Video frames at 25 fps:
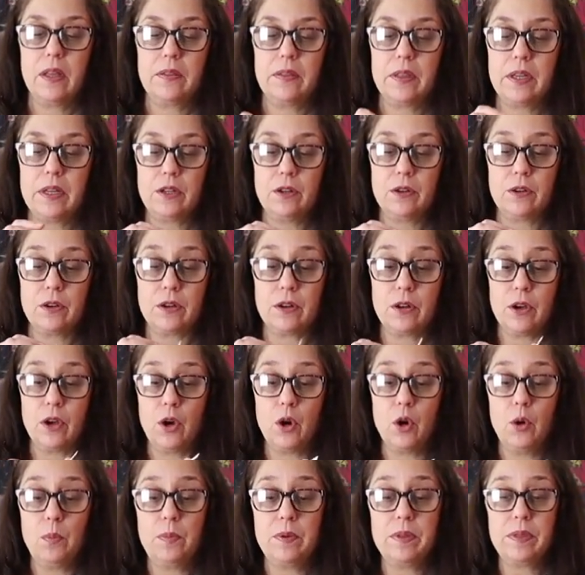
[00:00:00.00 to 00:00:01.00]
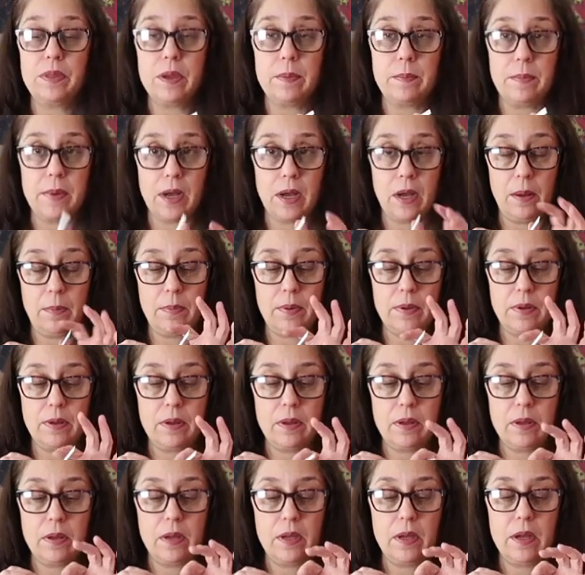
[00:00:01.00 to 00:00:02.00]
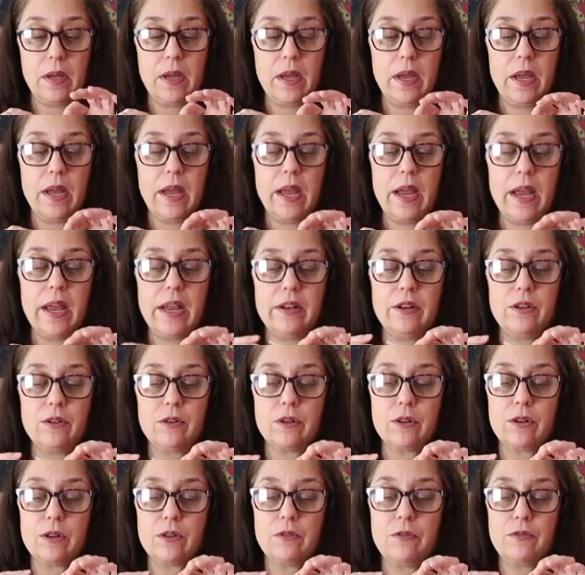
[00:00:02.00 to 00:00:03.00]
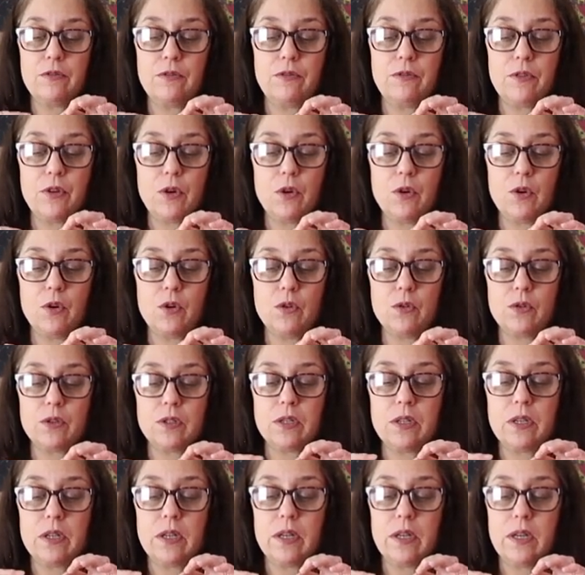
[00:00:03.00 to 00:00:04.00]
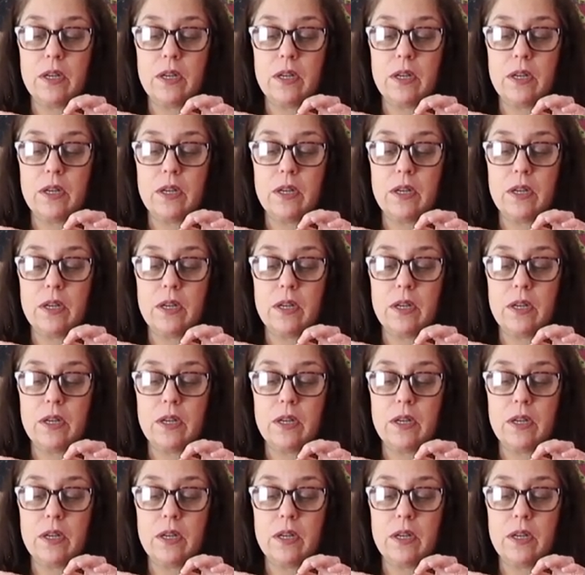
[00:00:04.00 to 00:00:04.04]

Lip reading: Then you're going to open them up, and you're going to fold